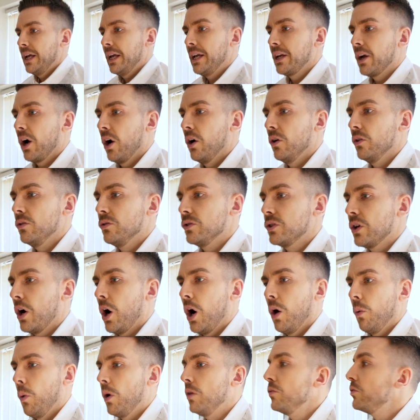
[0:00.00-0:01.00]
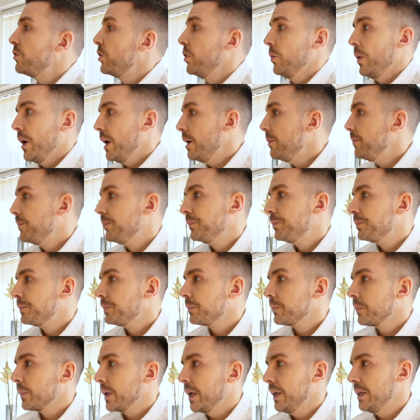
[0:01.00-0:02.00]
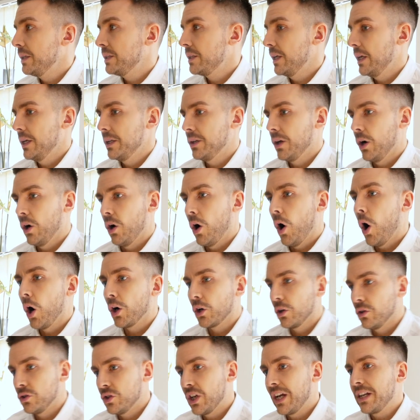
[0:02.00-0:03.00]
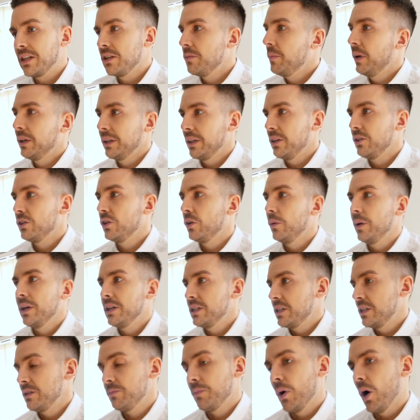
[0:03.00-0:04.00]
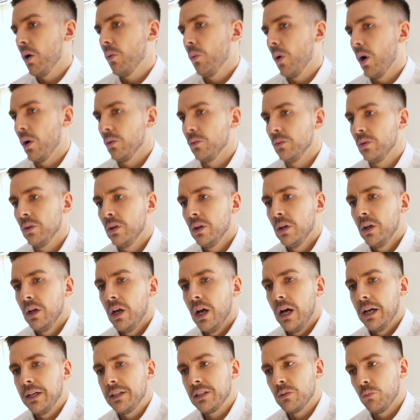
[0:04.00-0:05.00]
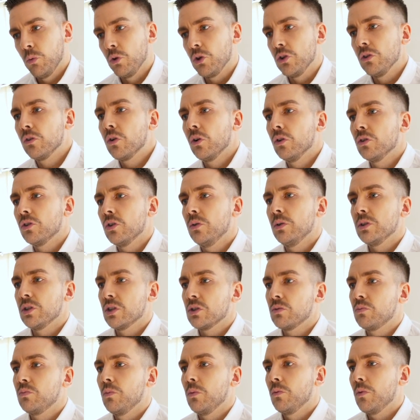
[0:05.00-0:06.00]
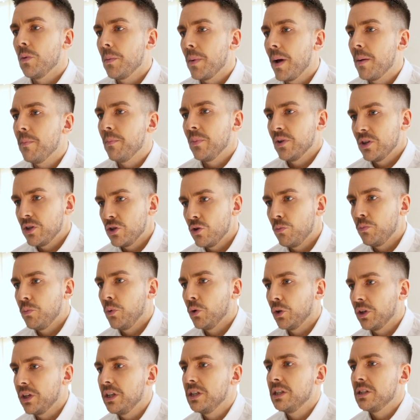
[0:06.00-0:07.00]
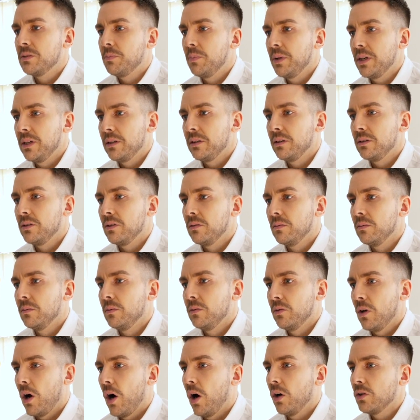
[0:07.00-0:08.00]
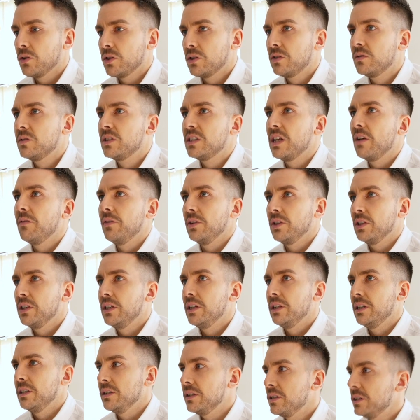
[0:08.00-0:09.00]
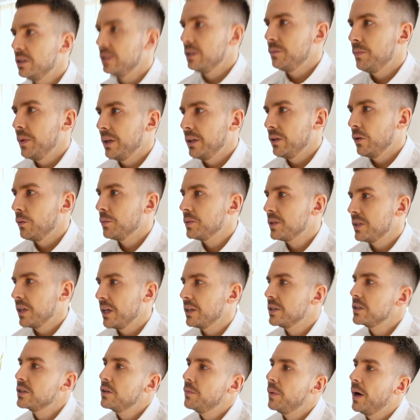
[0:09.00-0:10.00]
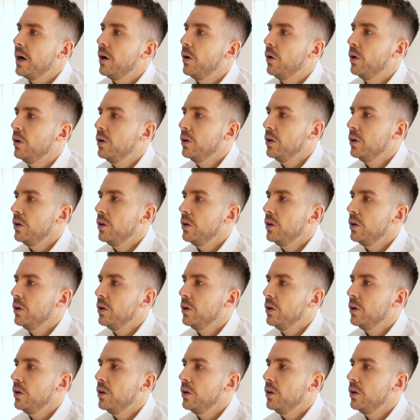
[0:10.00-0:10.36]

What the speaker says: He goes, I won't do it. He said, I could take your money and do it. He said, but I won't. And he said, what you've got to do is just remember that your body's been, last 7 years, has been obsessed about